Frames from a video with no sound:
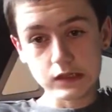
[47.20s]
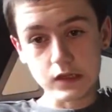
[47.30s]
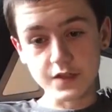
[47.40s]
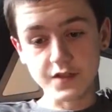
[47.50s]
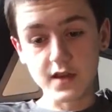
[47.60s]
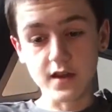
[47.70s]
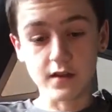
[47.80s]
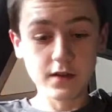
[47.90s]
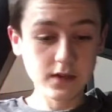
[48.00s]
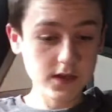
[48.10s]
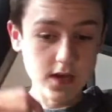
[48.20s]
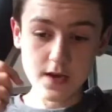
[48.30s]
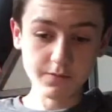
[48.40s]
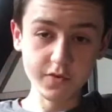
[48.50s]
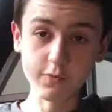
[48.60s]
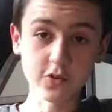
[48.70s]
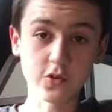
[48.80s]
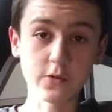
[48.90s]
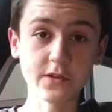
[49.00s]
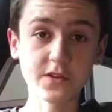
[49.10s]
uh, so yeah, uh, pretty much
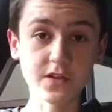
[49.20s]
all I had to